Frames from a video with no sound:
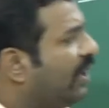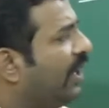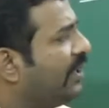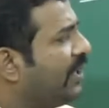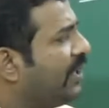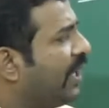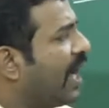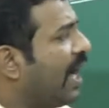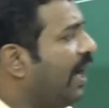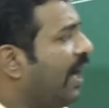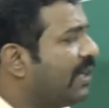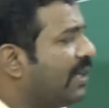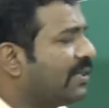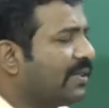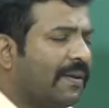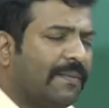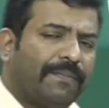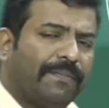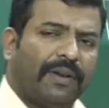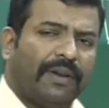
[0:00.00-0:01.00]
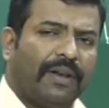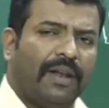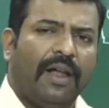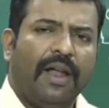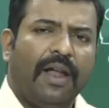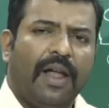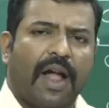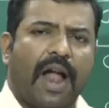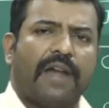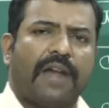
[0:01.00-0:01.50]
take the second example
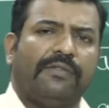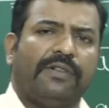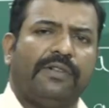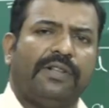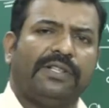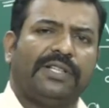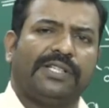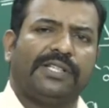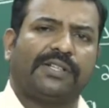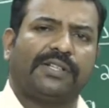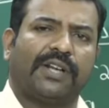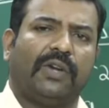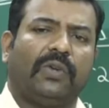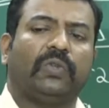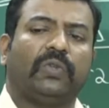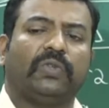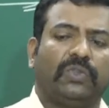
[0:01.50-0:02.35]
and we'll just try